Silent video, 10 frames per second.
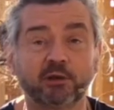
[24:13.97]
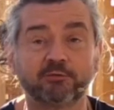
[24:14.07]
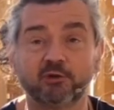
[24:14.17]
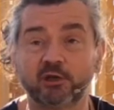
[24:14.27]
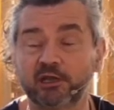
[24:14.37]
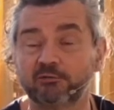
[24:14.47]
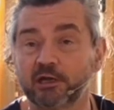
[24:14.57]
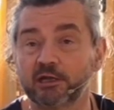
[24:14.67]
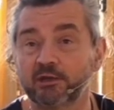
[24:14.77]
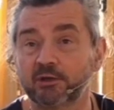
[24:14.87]
whatever you need
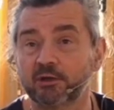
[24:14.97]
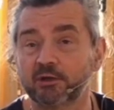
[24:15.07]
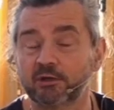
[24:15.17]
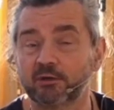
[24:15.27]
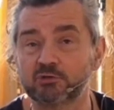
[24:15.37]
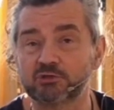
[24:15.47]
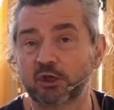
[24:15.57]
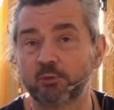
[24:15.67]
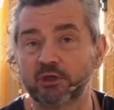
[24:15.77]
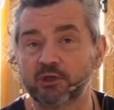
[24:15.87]
really, and uh,
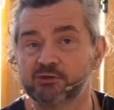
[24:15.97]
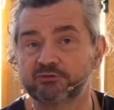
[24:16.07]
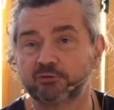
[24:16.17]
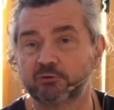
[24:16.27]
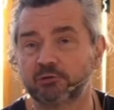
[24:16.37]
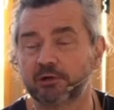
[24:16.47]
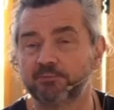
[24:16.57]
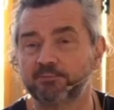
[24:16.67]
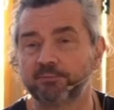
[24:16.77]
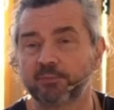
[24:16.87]
also can be used for
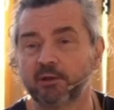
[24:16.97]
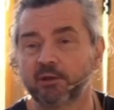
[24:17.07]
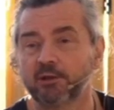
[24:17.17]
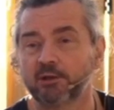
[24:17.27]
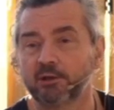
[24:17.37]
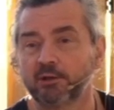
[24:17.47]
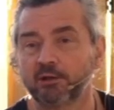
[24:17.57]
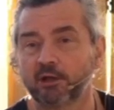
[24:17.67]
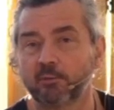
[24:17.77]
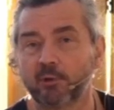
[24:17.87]
um, you
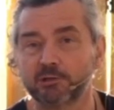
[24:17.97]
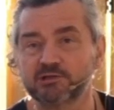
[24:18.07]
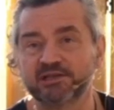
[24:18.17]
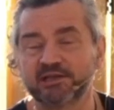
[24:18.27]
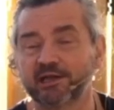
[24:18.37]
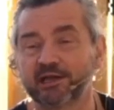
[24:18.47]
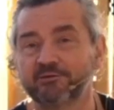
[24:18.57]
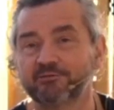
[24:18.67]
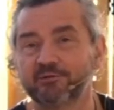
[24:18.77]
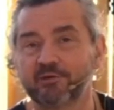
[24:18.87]
know, emergency
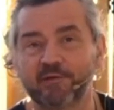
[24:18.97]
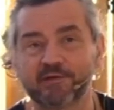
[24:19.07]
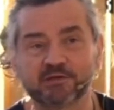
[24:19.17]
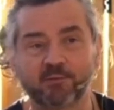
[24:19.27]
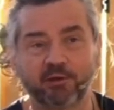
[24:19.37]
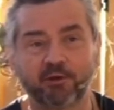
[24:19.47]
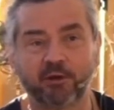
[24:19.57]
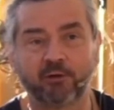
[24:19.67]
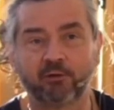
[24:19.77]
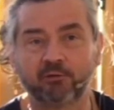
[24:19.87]
care if, you, if there's something
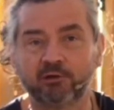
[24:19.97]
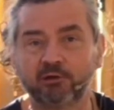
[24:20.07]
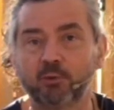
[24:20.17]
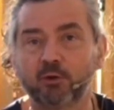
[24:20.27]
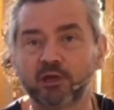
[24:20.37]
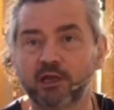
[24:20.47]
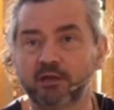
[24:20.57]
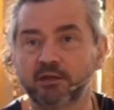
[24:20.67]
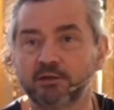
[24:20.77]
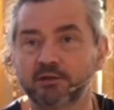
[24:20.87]
going on in your
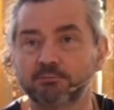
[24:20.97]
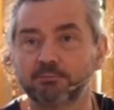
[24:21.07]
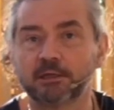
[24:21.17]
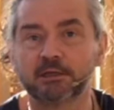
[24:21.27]
body, you know.